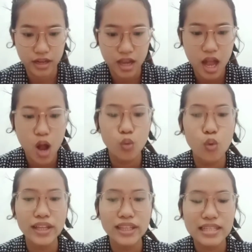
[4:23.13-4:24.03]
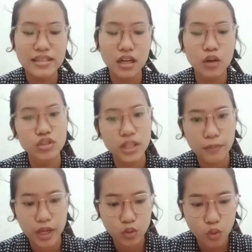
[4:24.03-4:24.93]
What is the
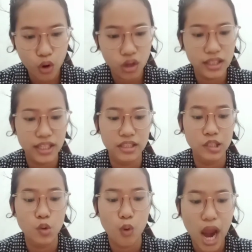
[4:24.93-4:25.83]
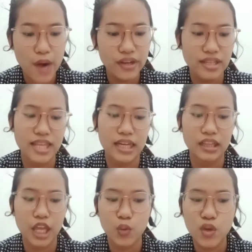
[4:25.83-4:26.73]
ultimate goal in acquiring a second
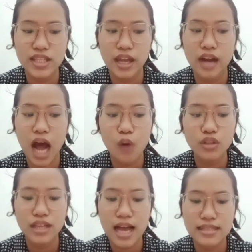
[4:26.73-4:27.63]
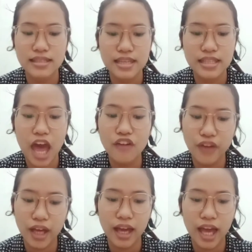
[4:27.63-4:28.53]
language, and how does this affect
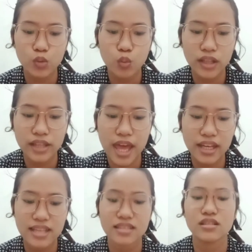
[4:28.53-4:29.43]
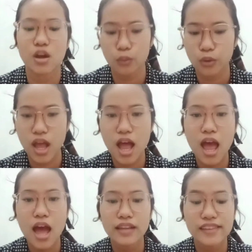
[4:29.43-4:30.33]
at what age is taught?
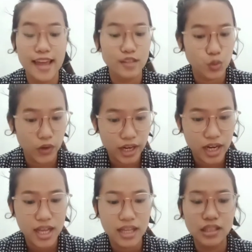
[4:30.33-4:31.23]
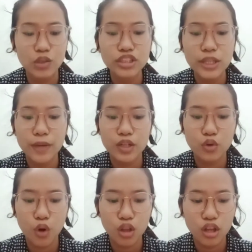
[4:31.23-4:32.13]
The answer: the ultimate
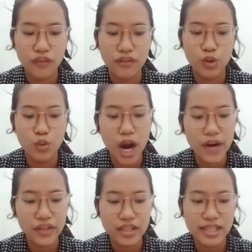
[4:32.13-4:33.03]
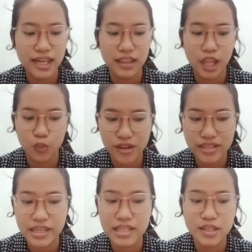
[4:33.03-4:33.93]
goal of acquiring a second language
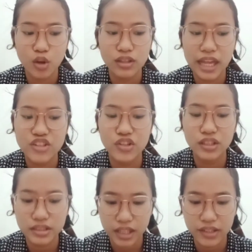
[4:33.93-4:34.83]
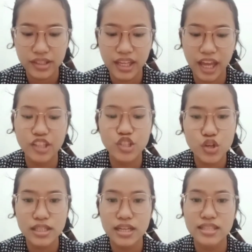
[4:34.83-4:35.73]
is so that children can use
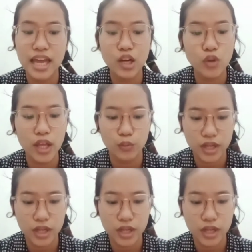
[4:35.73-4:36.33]
a second language.